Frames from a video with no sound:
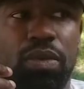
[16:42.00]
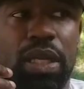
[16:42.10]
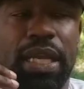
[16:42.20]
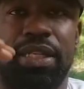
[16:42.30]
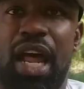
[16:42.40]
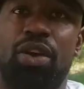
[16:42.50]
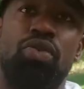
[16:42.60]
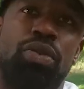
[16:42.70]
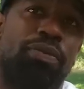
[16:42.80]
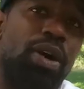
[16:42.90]
it's not
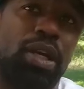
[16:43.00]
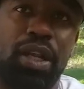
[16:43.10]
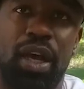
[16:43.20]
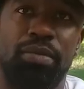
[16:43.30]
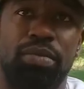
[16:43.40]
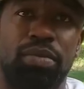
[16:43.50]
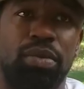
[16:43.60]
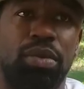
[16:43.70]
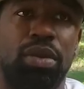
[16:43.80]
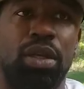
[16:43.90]
cool to fuck it up.
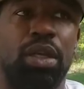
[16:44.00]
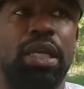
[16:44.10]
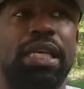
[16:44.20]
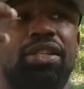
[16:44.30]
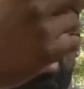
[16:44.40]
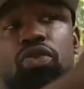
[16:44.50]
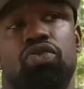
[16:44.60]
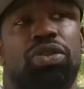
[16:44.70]
It's not cool